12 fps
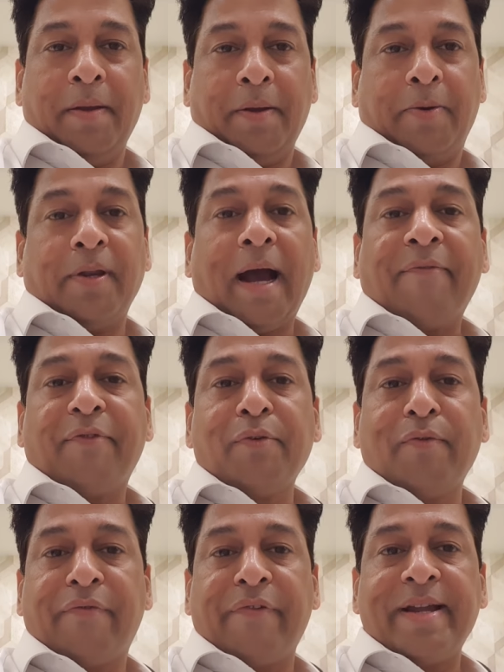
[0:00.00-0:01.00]
Good
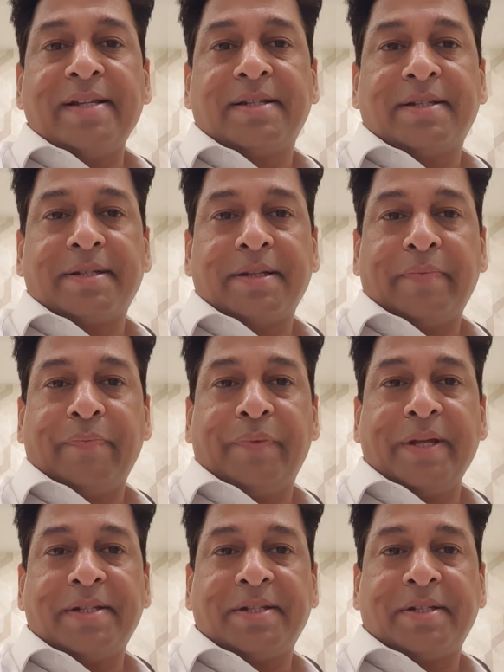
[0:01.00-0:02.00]
afternoon, friends.
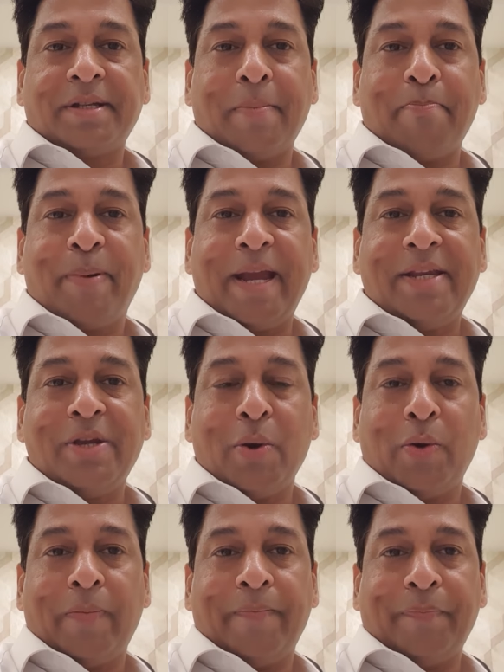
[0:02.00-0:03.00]
This
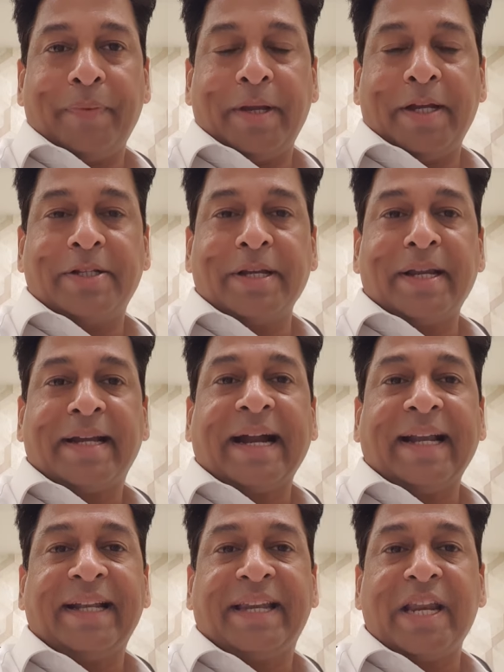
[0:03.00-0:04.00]
video is in
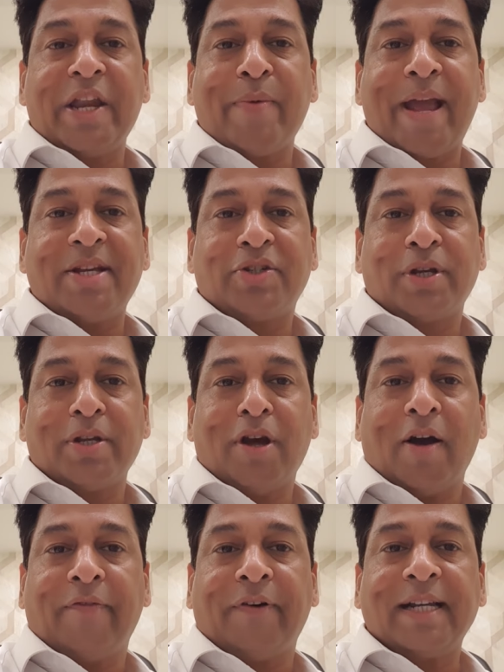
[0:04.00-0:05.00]
continuation
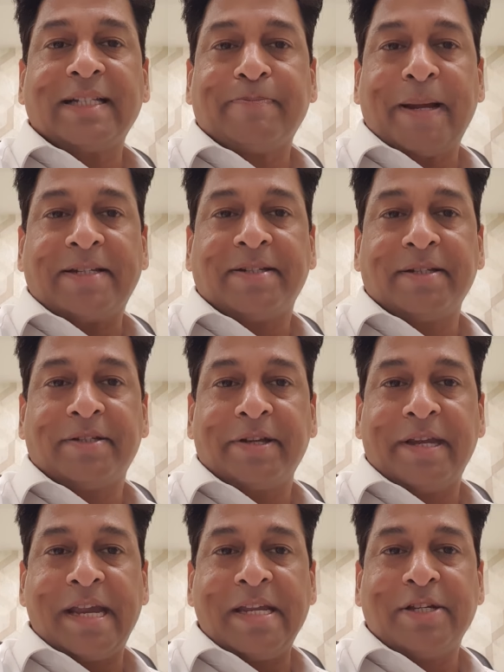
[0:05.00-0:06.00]
of our special
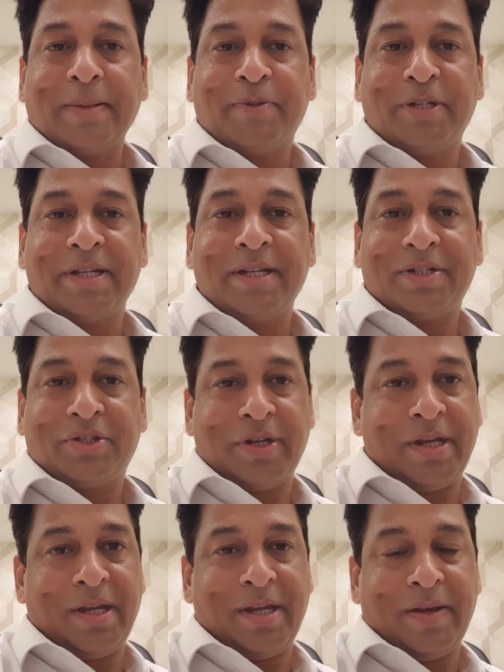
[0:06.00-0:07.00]
series of
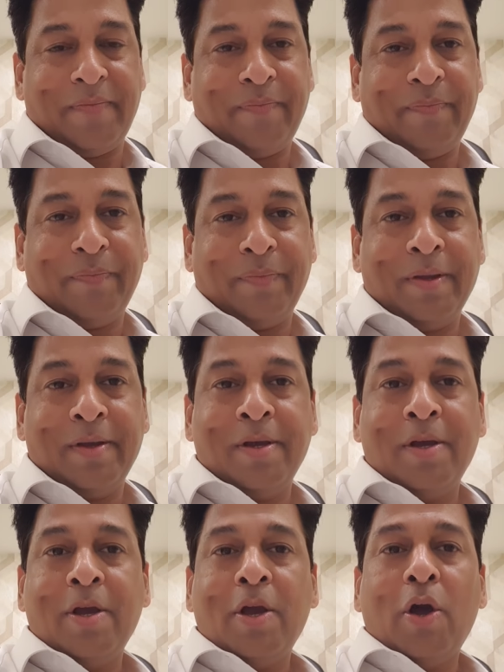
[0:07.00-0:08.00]
GST
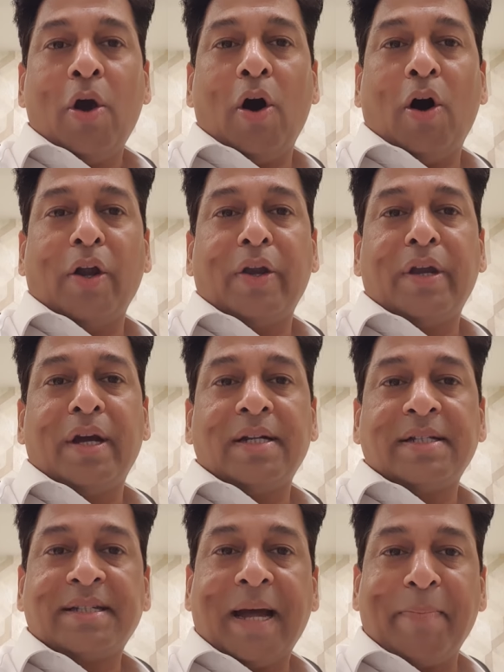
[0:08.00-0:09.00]
on
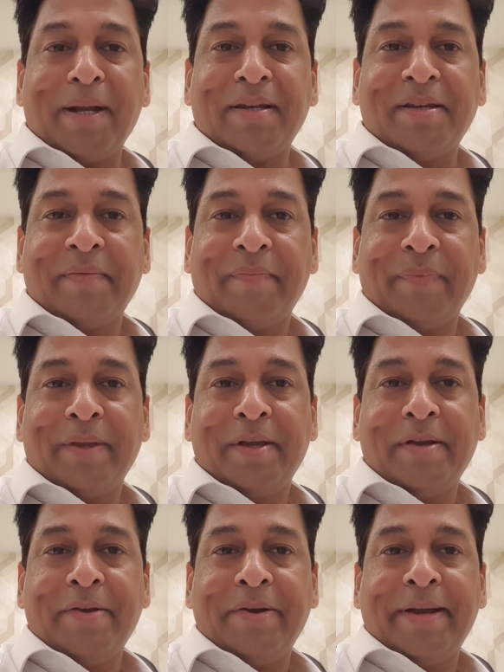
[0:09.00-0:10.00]
summon,
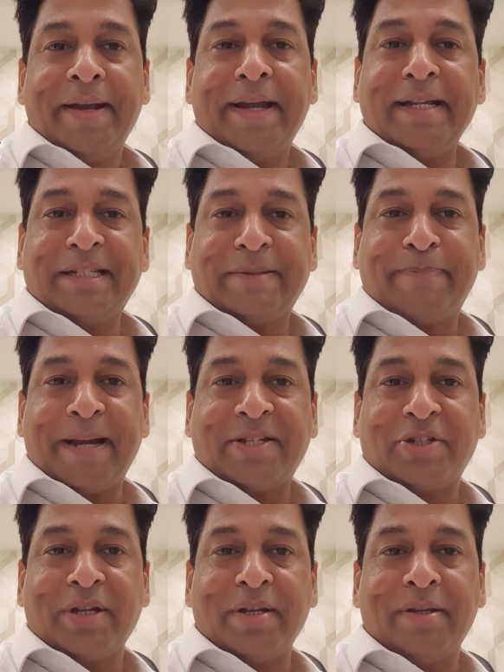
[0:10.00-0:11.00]

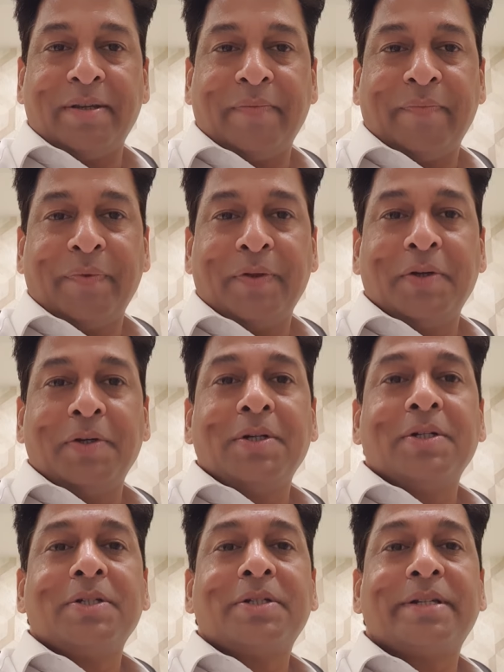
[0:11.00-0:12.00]
inspection,
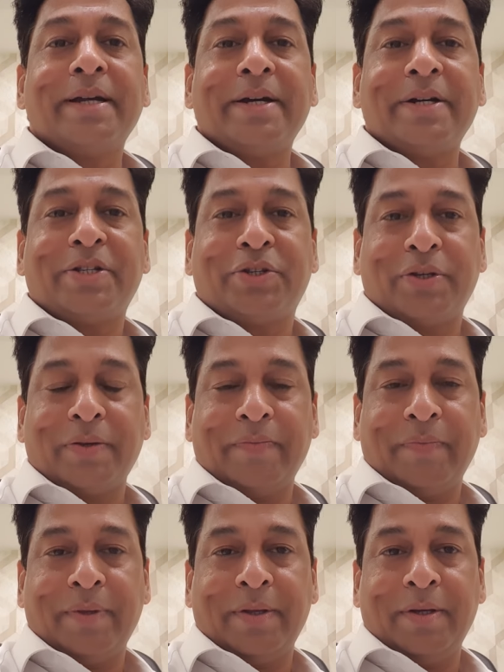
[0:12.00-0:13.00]
search,
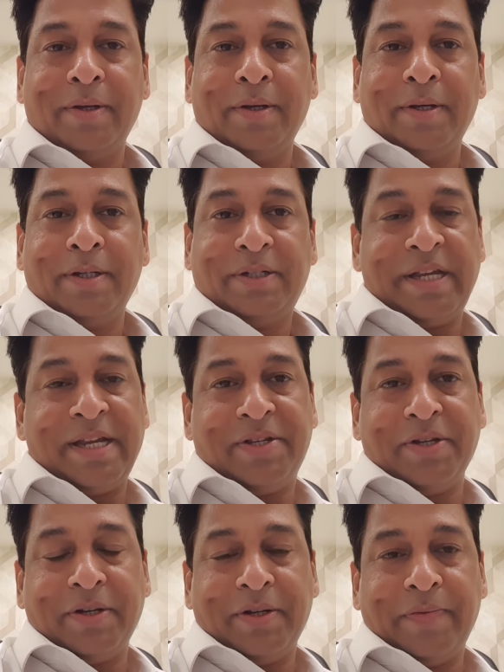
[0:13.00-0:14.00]

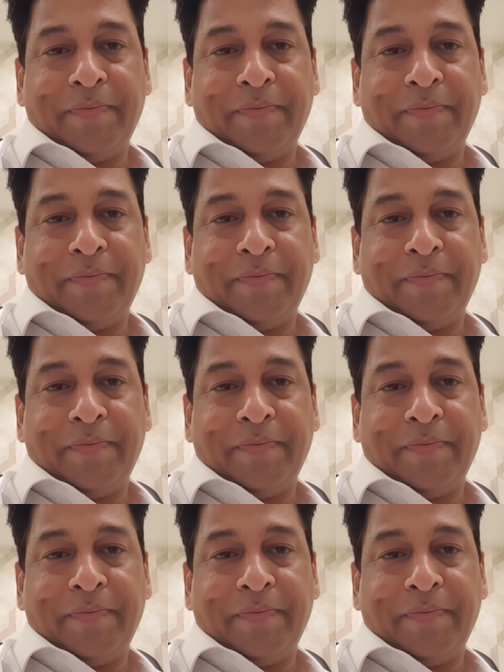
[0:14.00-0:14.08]
seizure.